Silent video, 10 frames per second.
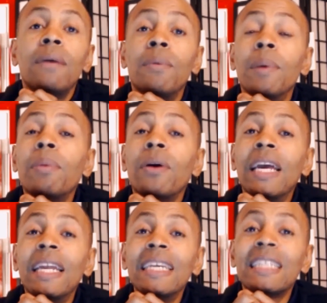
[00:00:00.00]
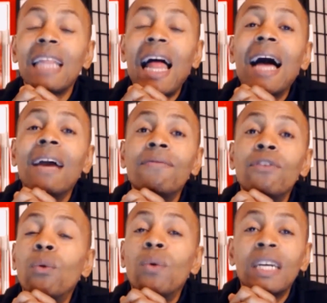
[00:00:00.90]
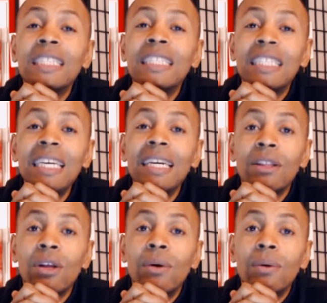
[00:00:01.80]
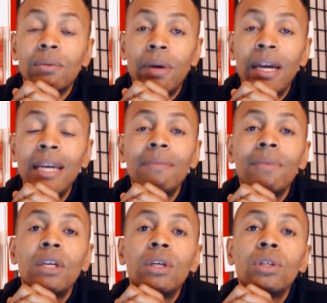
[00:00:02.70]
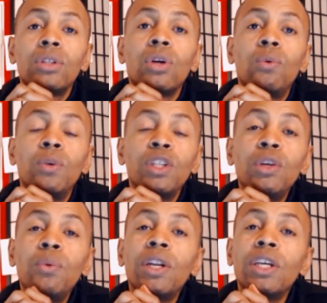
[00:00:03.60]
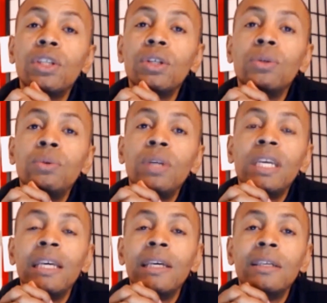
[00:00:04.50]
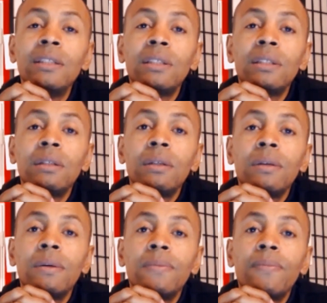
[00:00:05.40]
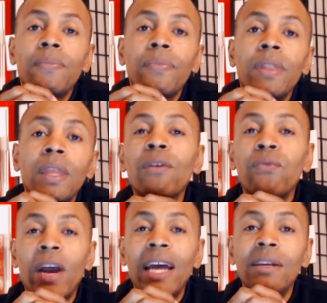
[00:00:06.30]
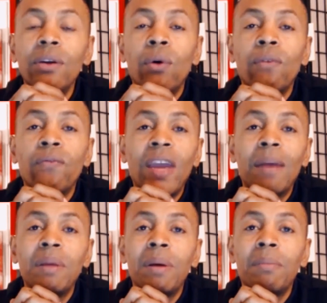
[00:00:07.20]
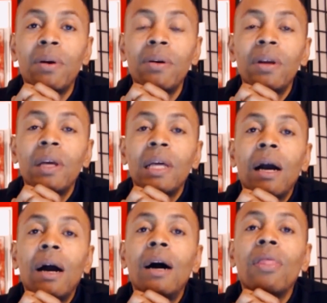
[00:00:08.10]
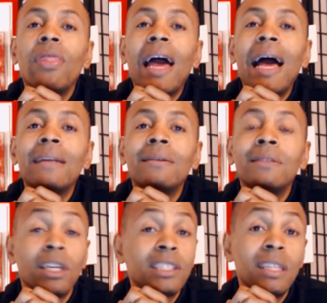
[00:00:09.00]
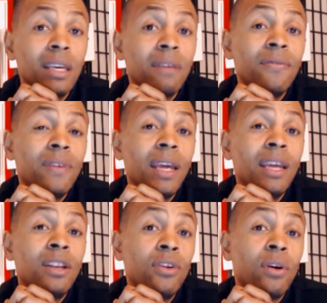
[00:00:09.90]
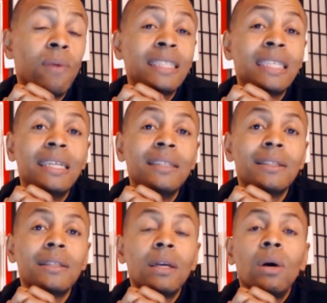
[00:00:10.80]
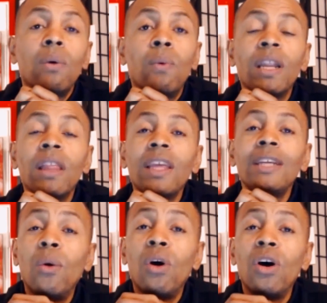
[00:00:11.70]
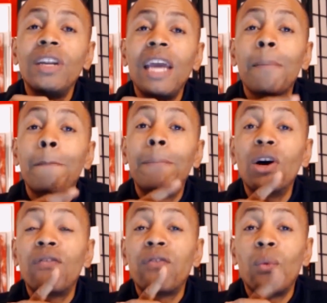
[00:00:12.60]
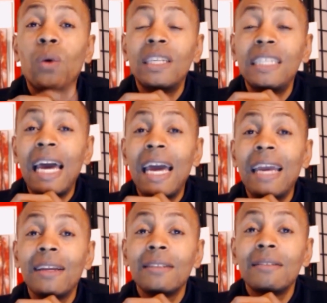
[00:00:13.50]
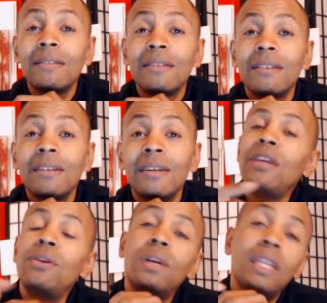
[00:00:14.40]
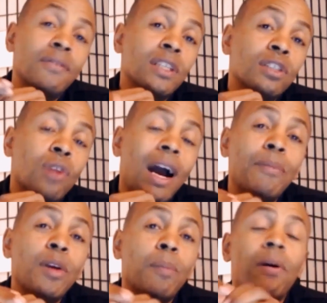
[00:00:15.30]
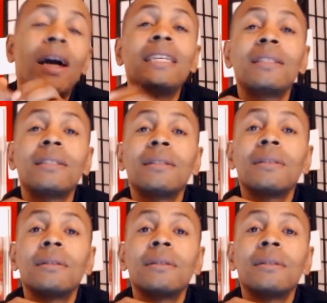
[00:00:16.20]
remember it is live, no one can see it though, right? So what you want to do is, if you have a friend or family member that doesn't live in your residence, they can go on and book for one day. For that day, you can even drop your price,